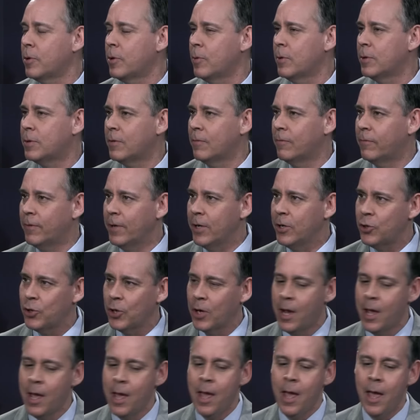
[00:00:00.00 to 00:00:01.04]
with U S
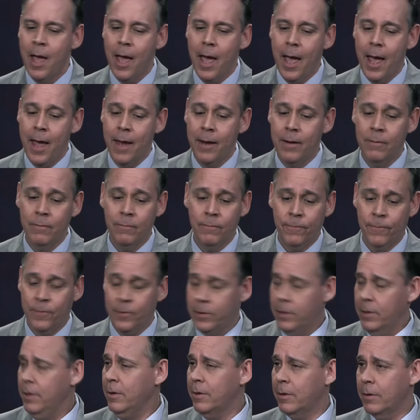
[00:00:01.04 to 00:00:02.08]
inflation? Mm-hmm. And
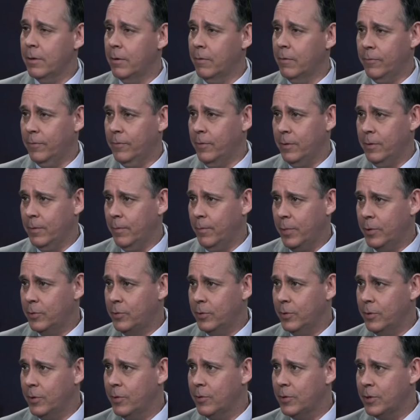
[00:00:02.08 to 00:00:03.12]
for a year, for about
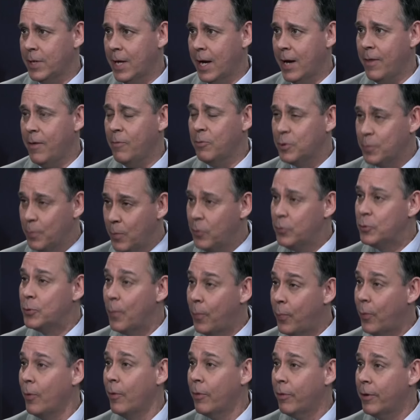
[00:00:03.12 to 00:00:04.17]
two years now, that was the most
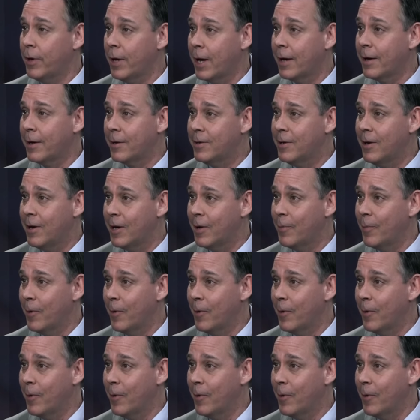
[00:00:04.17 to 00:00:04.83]
important thing I could talk